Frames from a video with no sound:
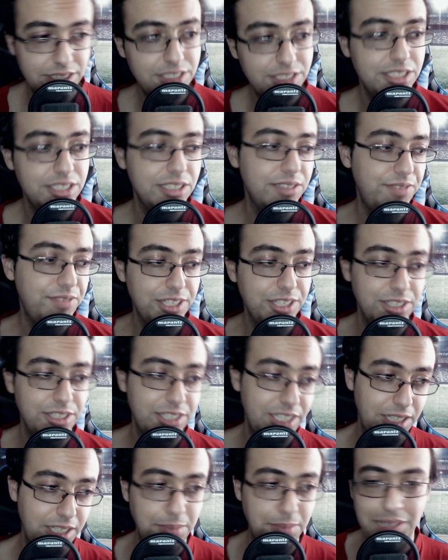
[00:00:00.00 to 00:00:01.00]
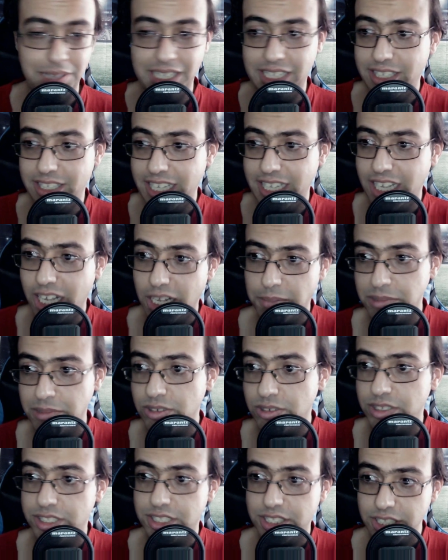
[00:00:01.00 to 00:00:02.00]
So if you're going to immediately
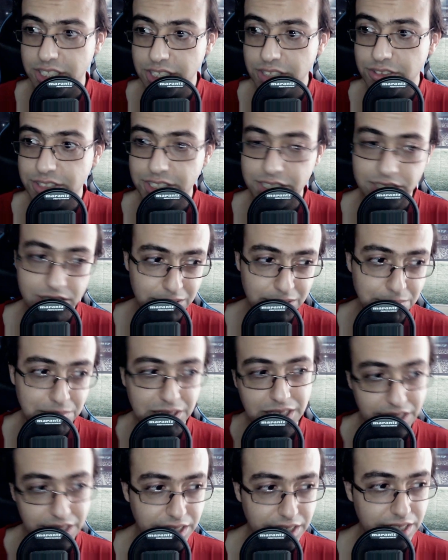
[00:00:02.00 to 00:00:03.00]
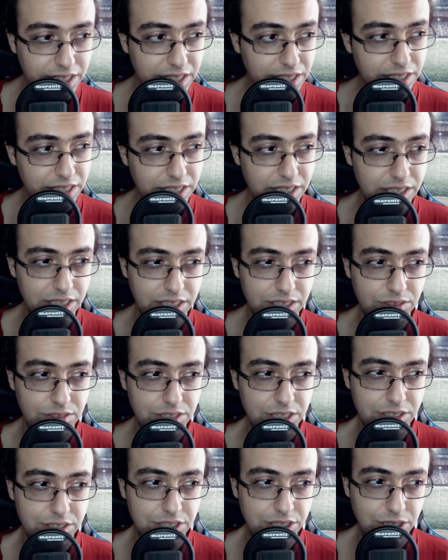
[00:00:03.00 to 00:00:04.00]
upload it to YouTube, you can go
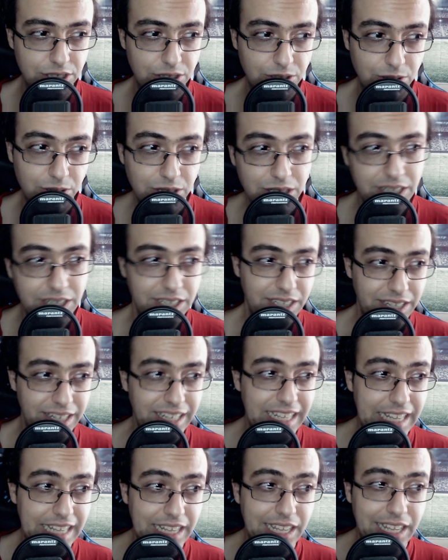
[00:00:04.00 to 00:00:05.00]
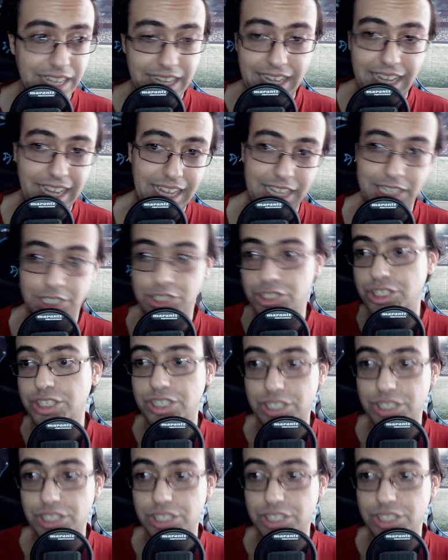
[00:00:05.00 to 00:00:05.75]
do so and